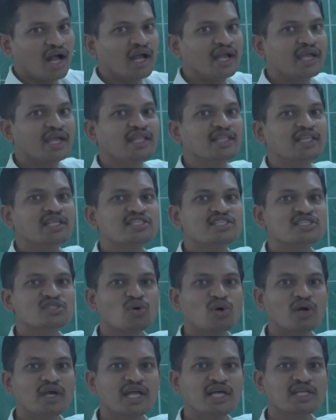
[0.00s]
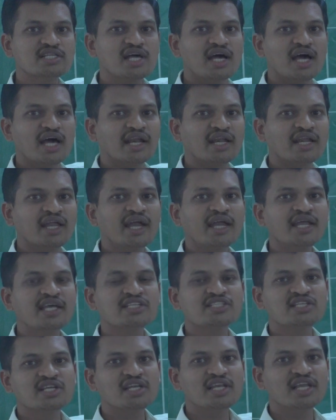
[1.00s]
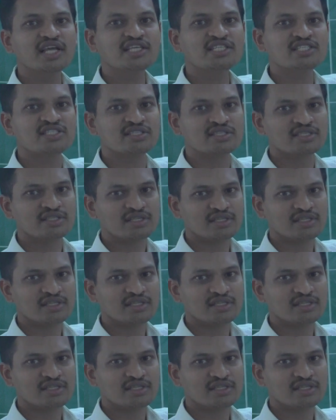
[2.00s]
Again this is called as radiationless